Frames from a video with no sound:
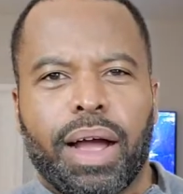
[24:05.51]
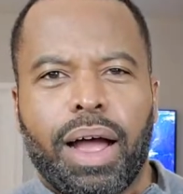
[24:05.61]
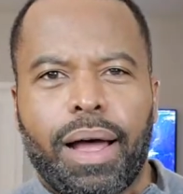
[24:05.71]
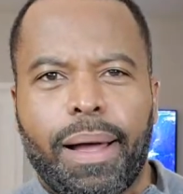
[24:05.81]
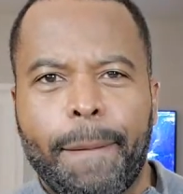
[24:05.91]

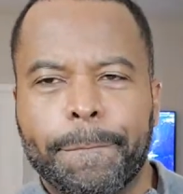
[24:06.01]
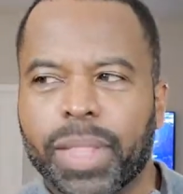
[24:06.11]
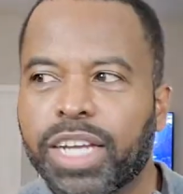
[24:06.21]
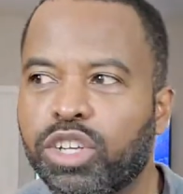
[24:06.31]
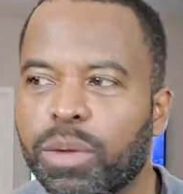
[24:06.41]
um,
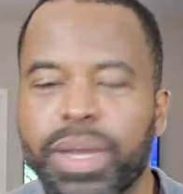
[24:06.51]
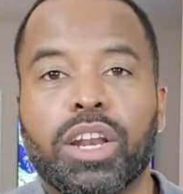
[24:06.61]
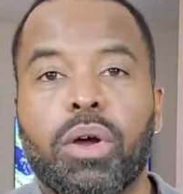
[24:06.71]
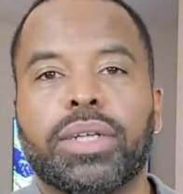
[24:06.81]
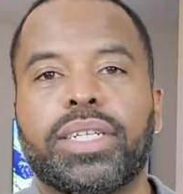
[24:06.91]
it took me a
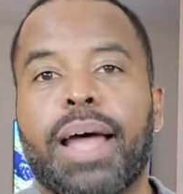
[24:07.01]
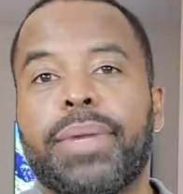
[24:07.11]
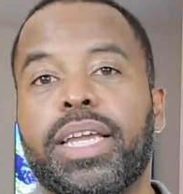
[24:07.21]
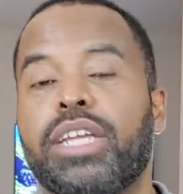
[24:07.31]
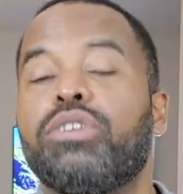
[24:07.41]
long time
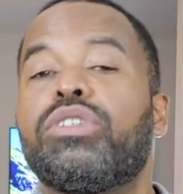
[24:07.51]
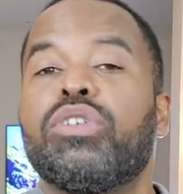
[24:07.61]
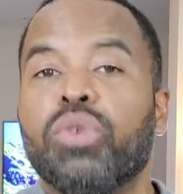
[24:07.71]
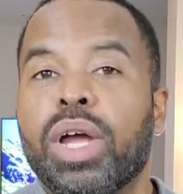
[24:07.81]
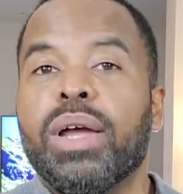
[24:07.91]
to get used to